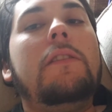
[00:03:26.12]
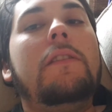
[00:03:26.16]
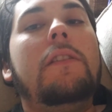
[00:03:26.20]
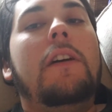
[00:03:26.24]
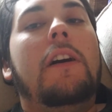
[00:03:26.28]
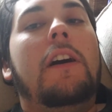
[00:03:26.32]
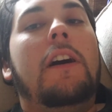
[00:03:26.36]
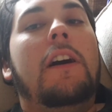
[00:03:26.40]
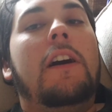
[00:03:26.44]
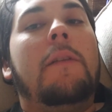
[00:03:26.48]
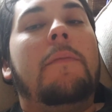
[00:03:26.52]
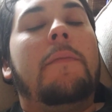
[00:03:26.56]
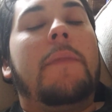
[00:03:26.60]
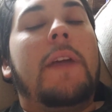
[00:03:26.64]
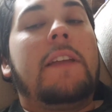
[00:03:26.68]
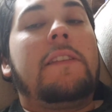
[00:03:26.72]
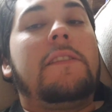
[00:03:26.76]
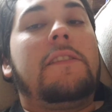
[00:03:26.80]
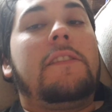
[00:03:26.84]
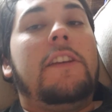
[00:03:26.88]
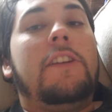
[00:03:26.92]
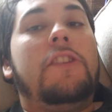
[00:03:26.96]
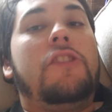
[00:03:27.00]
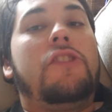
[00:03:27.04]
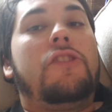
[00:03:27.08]

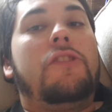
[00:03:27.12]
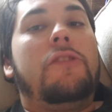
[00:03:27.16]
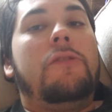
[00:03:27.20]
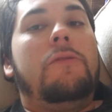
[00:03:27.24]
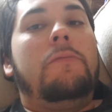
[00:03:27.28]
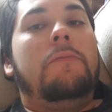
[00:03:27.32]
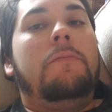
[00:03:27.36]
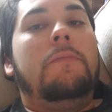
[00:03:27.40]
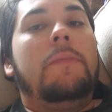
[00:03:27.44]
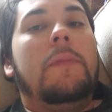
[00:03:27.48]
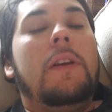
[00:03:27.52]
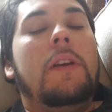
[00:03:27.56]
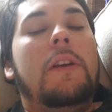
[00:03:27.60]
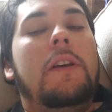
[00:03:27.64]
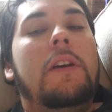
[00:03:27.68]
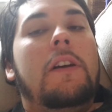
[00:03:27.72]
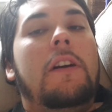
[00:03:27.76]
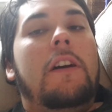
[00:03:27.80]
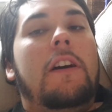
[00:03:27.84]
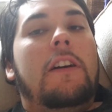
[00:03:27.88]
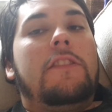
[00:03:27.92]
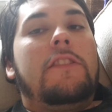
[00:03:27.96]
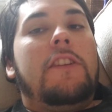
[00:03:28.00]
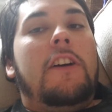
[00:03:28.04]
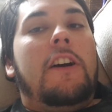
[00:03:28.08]
that's stage 2,
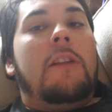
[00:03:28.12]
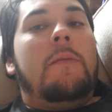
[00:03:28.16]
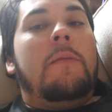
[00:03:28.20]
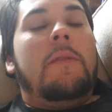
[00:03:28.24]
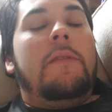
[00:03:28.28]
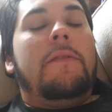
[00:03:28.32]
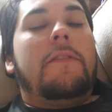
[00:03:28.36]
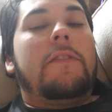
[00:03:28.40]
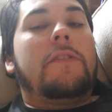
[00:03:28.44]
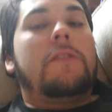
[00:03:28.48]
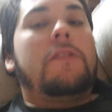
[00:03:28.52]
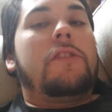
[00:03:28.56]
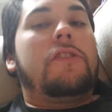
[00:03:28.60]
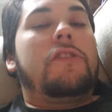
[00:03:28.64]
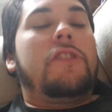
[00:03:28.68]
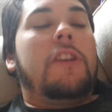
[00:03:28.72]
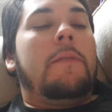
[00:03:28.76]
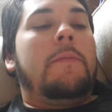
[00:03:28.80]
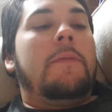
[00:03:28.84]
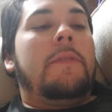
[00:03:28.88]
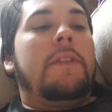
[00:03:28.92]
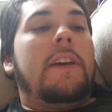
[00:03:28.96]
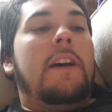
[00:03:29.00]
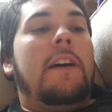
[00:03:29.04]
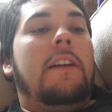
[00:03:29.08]
autonomy versus
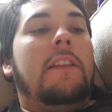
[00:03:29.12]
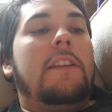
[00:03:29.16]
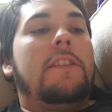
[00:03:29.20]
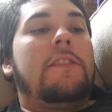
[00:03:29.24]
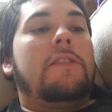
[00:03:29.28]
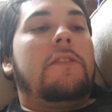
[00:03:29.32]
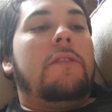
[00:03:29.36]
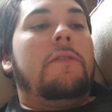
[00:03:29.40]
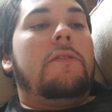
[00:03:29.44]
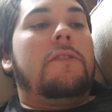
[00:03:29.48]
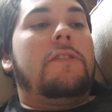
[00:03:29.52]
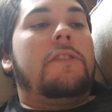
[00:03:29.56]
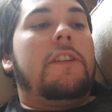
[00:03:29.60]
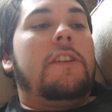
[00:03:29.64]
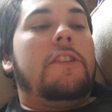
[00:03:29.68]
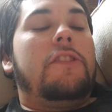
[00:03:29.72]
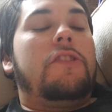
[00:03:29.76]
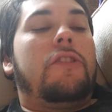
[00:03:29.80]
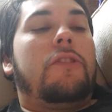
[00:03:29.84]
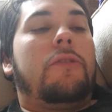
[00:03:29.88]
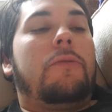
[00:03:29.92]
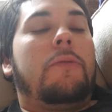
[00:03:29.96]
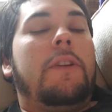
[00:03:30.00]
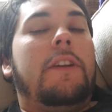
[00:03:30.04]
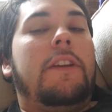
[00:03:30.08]
shame and doubt. Let's go to
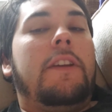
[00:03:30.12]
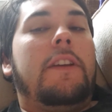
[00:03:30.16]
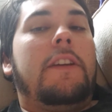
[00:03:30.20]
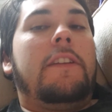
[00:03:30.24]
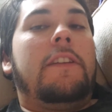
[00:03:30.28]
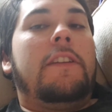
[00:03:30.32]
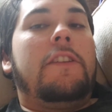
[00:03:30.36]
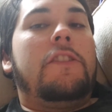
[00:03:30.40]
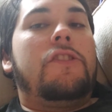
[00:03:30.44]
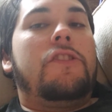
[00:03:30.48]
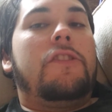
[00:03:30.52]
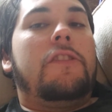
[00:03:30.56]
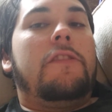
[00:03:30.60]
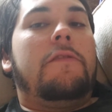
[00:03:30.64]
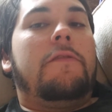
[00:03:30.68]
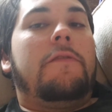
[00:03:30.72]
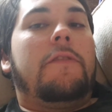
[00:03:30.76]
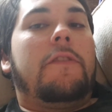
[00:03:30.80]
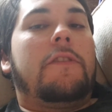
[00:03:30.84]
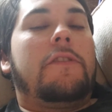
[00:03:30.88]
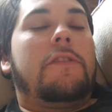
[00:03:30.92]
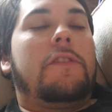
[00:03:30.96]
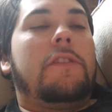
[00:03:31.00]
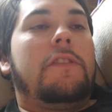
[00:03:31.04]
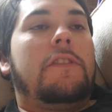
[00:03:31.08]
stage 3, initiative
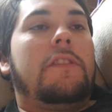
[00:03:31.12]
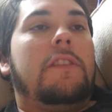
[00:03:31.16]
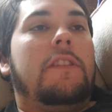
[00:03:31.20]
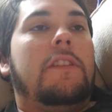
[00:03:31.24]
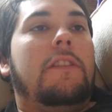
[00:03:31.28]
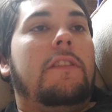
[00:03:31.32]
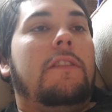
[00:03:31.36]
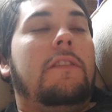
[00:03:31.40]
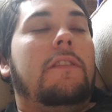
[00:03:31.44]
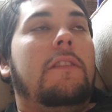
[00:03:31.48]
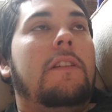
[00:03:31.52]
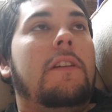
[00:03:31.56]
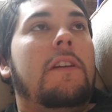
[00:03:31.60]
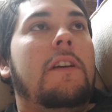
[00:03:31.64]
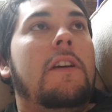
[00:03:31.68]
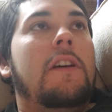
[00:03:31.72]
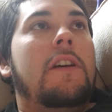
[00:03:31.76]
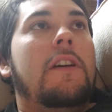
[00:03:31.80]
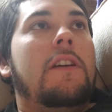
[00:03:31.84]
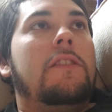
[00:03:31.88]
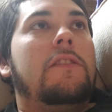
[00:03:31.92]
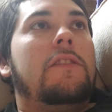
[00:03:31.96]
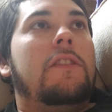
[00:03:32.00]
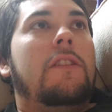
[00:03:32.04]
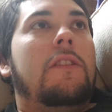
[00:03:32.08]
versus guilt.
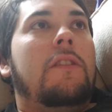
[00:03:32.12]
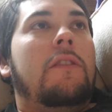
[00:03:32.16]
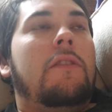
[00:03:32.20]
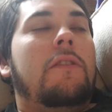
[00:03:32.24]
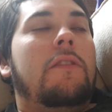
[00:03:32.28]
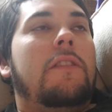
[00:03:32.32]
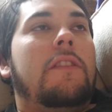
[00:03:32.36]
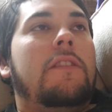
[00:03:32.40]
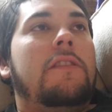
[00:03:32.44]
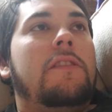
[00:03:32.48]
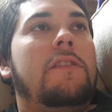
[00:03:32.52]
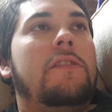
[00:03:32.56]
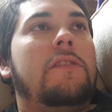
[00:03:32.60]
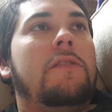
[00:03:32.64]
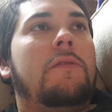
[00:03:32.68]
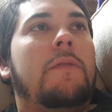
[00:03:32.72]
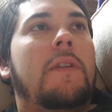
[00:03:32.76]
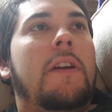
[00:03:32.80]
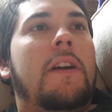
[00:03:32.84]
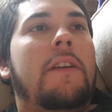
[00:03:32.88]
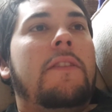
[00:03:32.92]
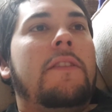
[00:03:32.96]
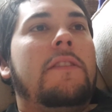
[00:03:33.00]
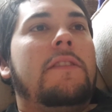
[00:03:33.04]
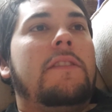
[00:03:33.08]
So this is
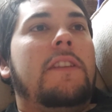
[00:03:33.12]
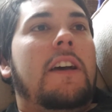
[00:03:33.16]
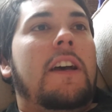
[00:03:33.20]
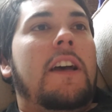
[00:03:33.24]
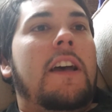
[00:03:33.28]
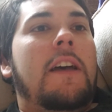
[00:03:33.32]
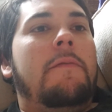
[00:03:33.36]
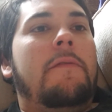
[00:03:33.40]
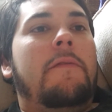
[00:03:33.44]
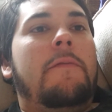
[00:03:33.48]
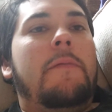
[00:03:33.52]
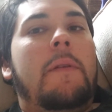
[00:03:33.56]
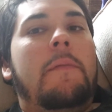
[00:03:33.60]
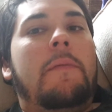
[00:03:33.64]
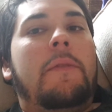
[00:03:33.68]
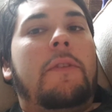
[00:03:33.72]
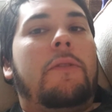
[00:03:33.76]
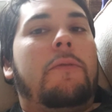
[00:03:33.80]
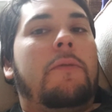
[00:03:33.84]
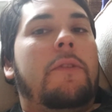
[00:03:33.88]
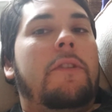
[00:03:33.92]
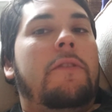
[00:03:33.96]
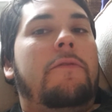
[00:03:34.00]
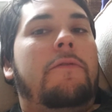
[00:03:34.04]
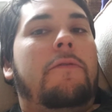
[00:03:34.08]
around the time of maybe
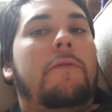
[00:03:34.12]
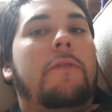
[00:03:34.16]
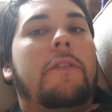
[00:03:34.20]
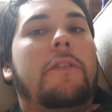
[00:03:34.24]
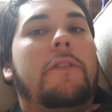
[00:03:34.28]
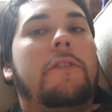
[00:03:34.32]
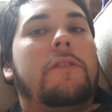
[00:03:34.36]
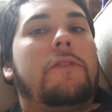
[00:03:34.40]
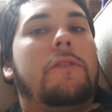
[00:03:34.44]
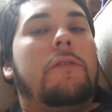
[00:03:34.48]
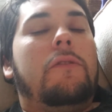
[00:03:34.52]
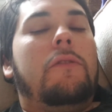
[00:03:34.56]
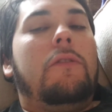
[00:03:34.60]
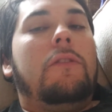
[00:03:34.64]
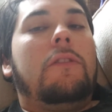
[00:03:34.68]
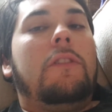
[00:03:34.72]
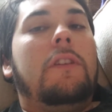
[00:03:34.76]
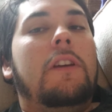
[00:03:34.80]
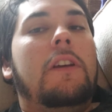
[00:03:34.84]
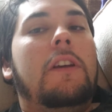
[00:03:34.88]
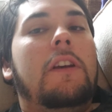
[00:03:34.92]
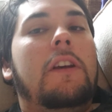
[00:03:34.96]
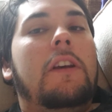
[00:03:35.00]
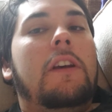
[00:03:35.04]
3-4 years old.